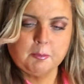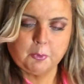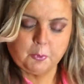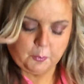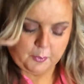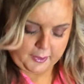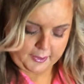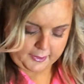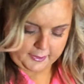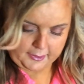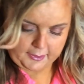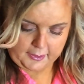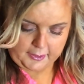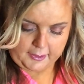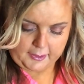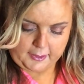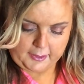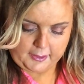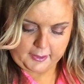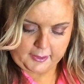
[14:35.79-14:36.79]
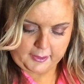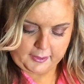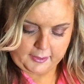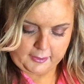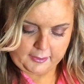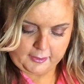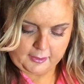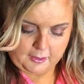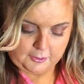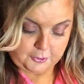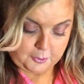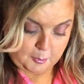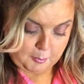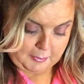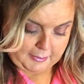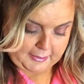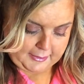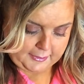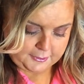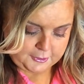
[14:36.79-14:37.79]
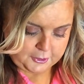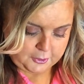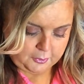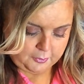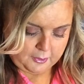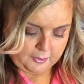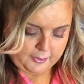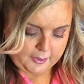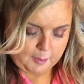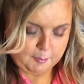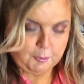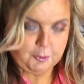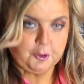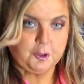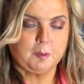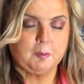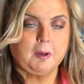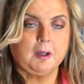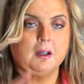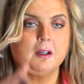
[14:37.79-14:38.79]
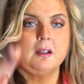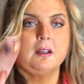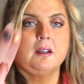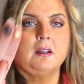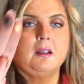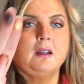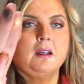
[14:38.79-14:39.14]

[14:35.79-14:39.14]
Pretty. And I'll do the black too. Now that I'm doing them all.